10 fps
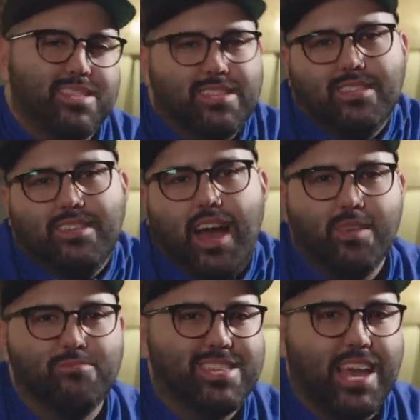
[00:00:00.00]
This is I
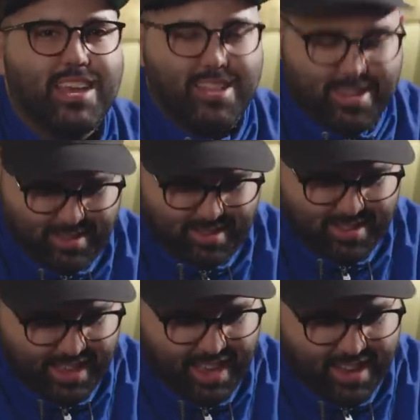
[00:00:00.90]
am second
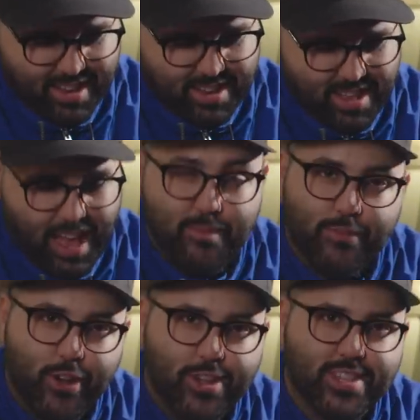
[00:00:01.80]
and I'm
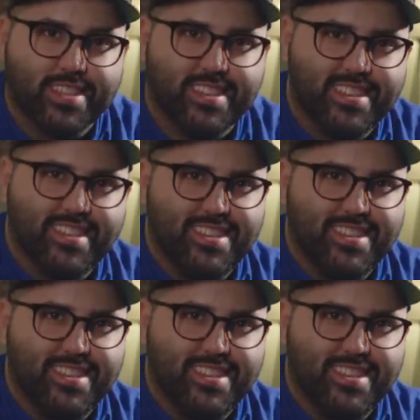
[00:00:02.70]
first.